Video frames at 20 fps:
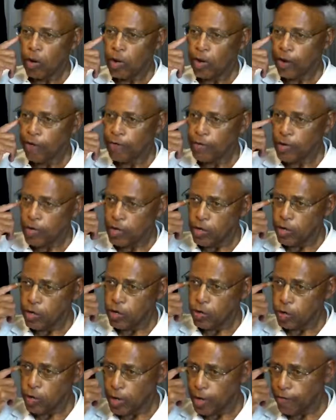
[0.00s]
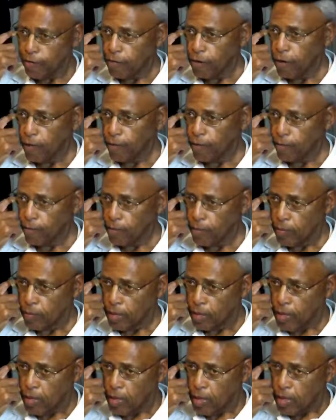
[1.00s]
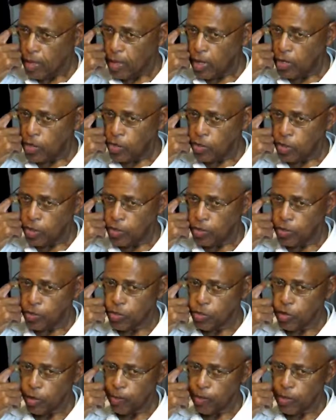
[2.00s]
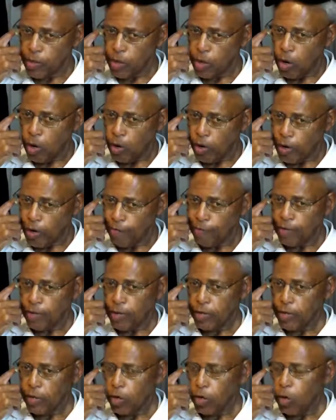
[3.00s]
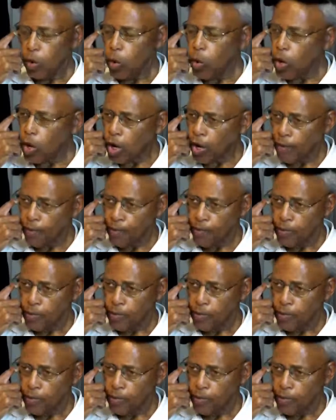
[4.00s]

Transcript: old covenant and the new covenant. Jesus is talking about the old covenant, the law.